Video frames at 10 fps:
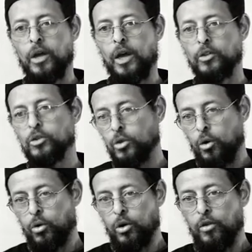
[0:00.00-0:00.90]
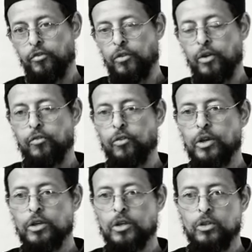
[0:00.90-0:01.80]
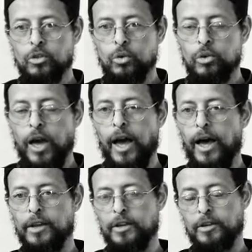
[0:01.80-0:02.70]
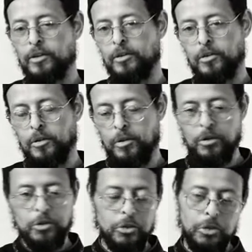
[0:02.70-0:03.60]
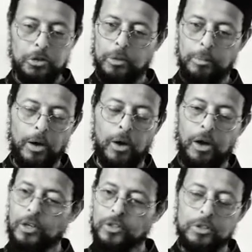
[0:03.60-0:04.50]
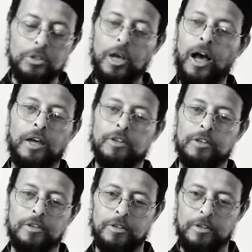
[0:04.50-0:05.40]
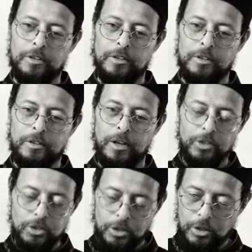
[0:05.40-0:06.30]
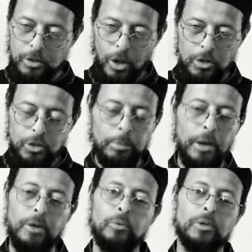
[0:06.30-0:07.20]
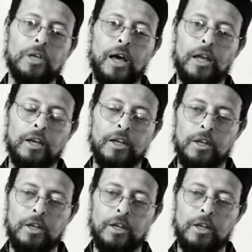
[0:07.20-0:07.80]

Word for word: And so if, if we can do that, it's just about us and God, us and Allah subhanahu wa ta'ala.